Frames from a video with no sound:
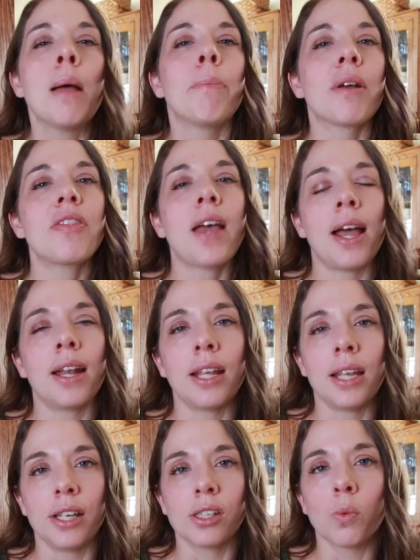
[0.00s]
but that
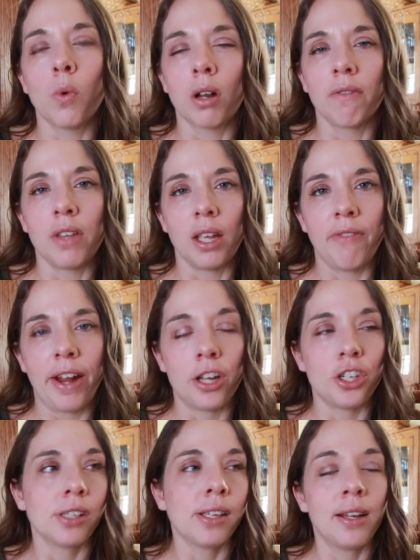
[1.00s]
is one of the advantages.